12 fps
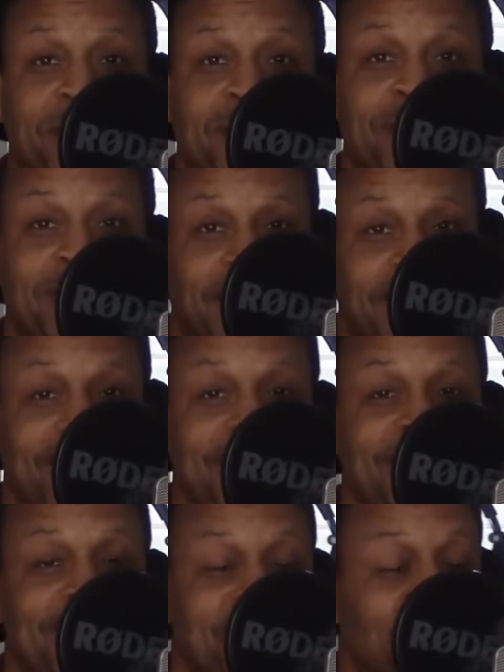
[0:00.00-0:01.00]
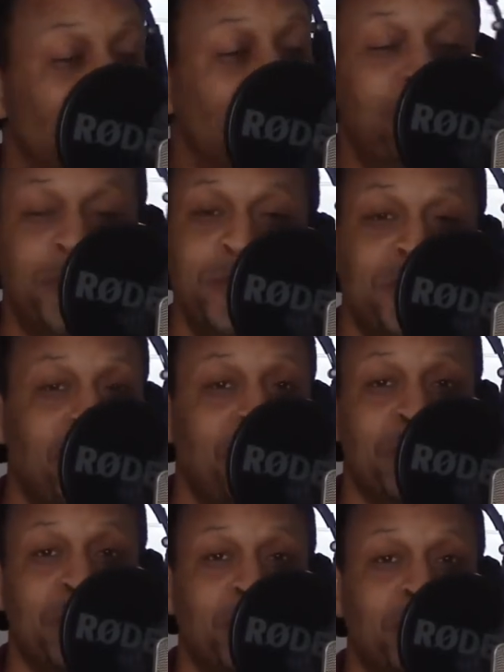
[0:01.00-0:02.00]
All right? She said, we don't do summer
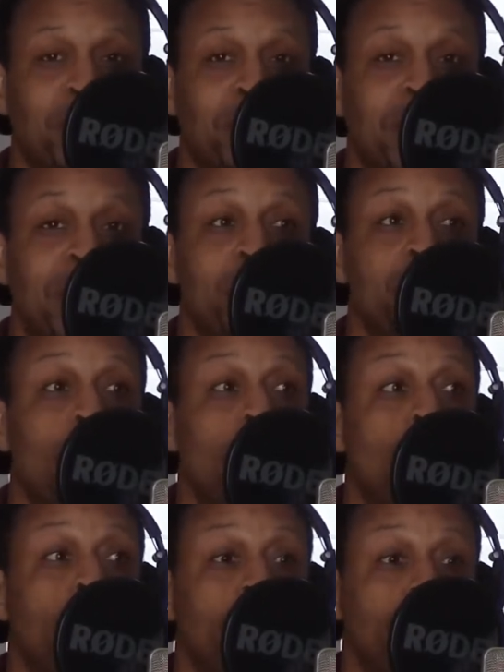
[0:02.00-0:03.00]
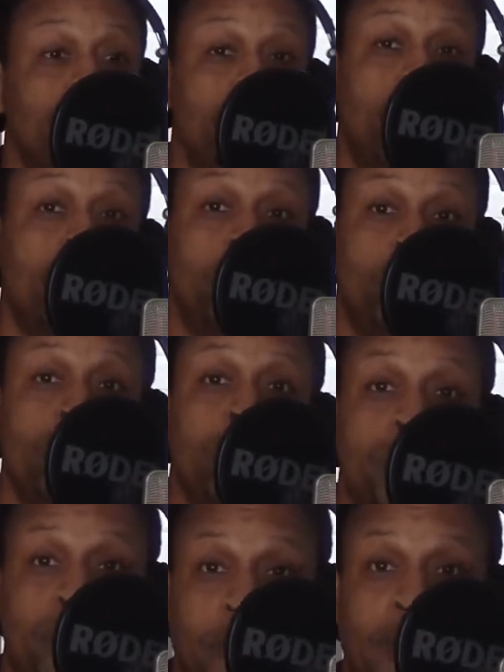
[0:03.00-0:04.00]
school. So if you don't pull your
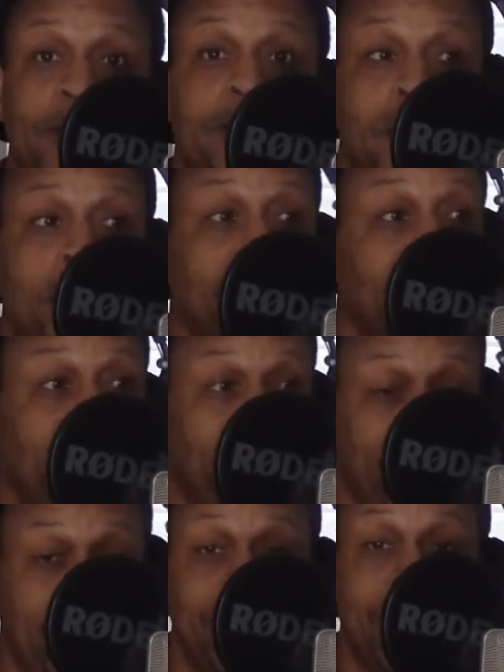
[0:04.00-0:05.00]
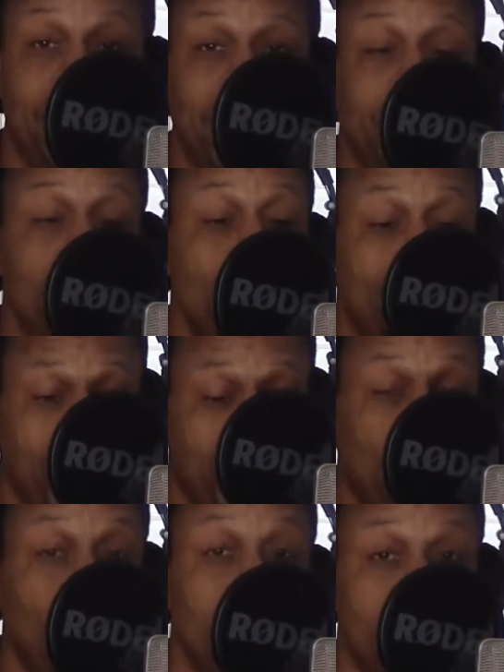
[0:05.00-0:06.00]
grades up and it ends up being that you have to
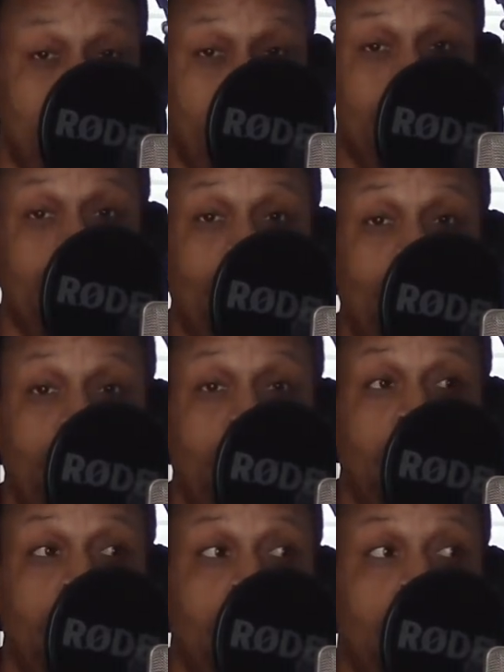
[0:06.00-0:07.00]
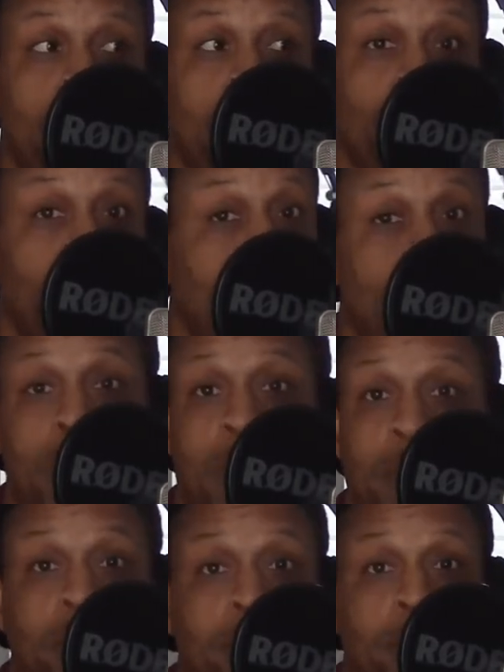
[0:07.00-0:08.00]
go to summer school, you're not going.
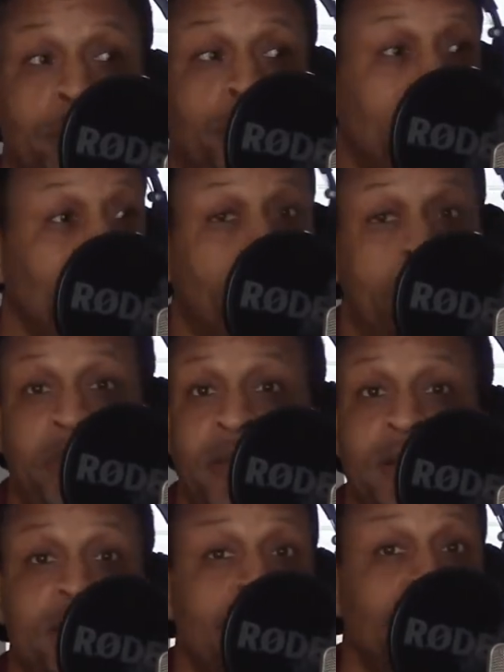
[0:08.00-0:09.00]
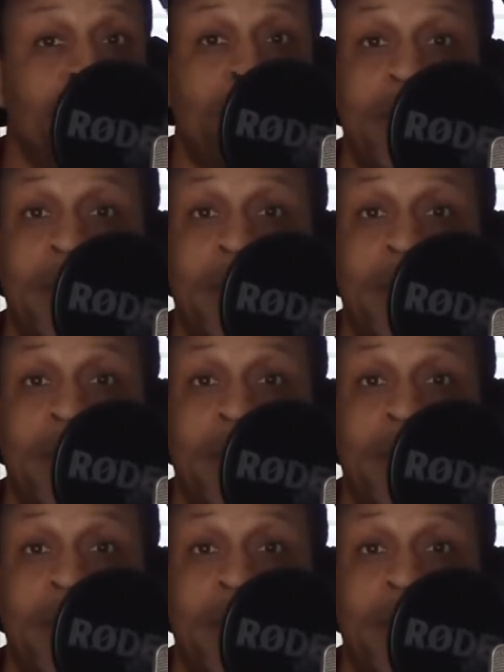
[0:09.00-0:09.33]
You're going to have to repeat the 7th grade.